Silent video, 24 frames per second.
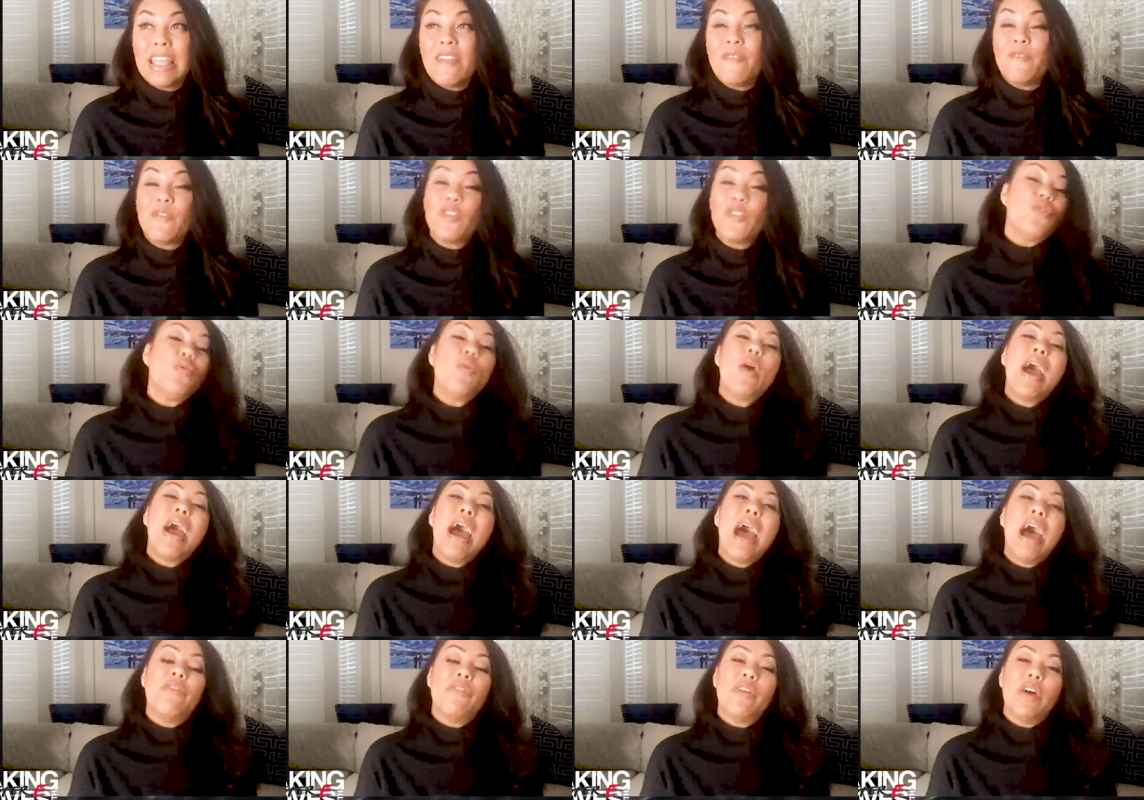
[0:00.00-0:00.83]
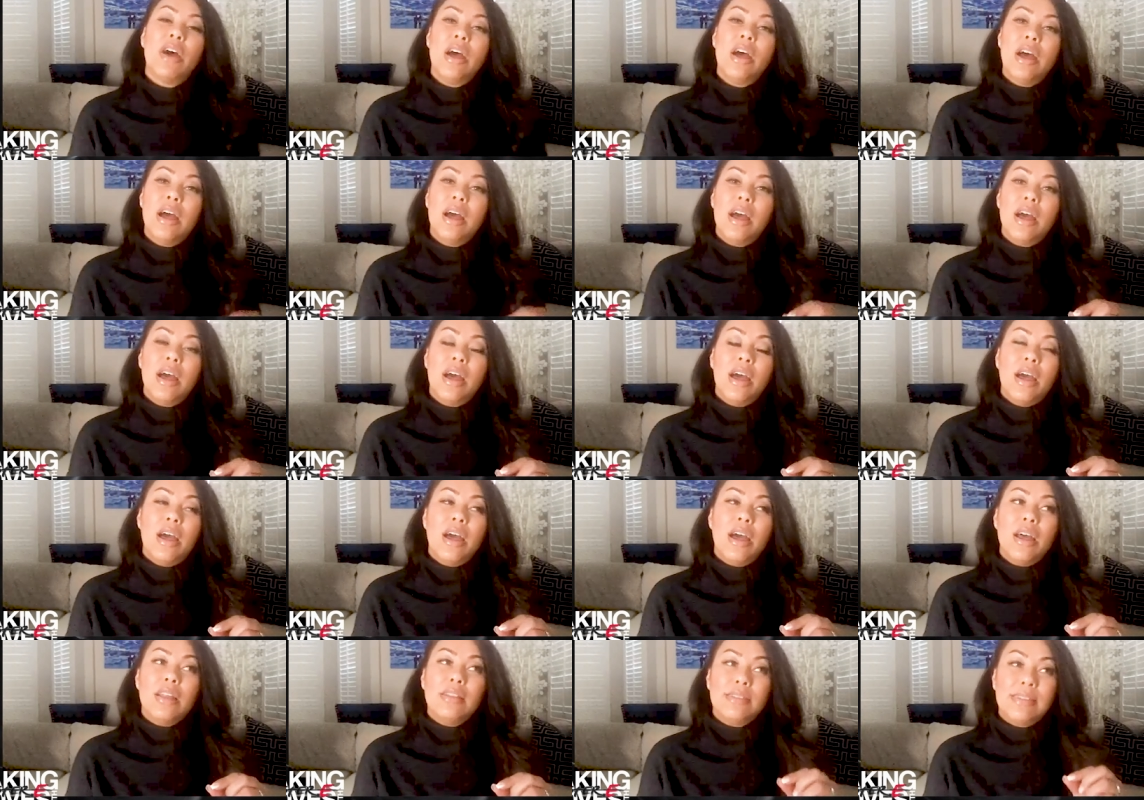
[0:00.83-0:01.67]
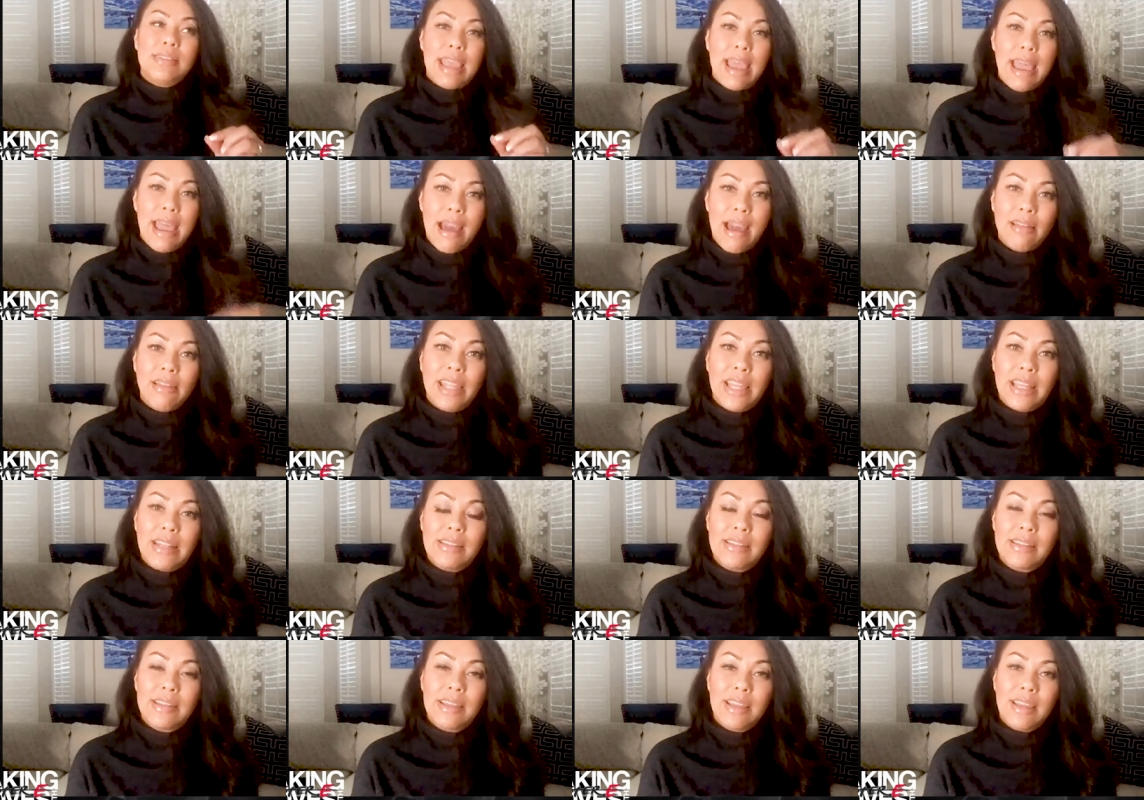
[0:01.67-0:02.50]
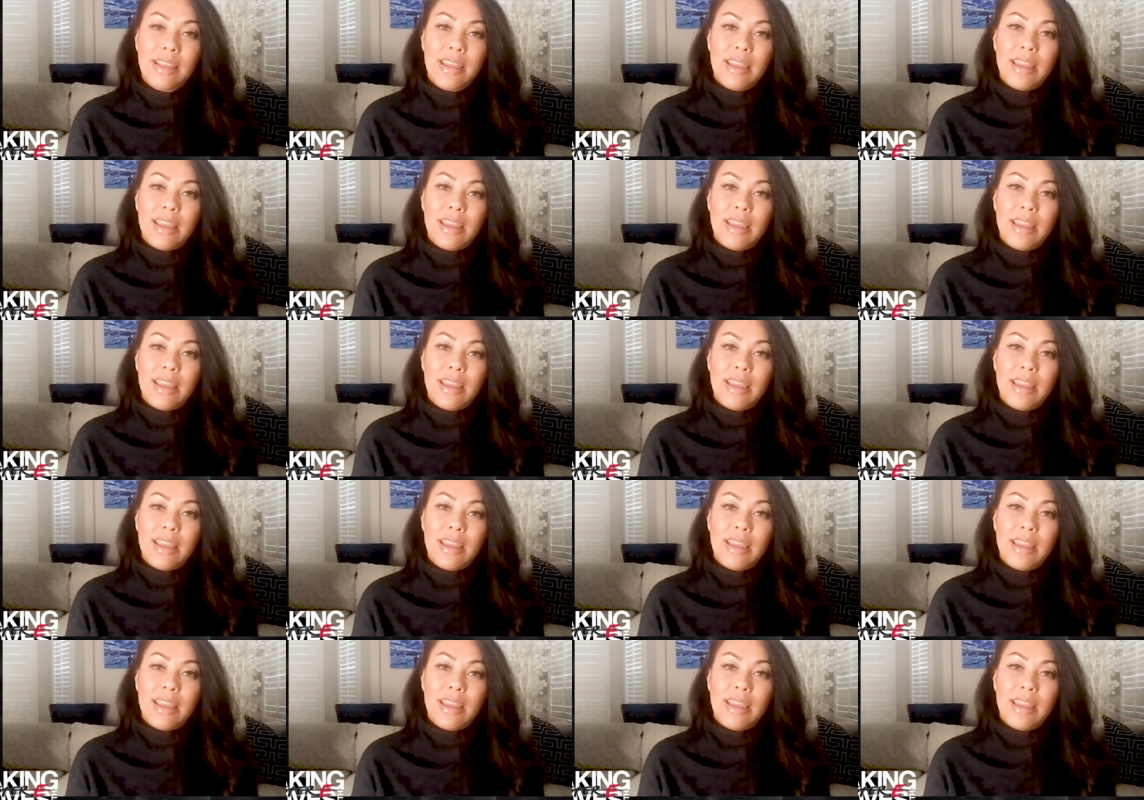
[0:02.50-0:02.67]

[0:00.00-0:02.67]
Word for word: If you have talent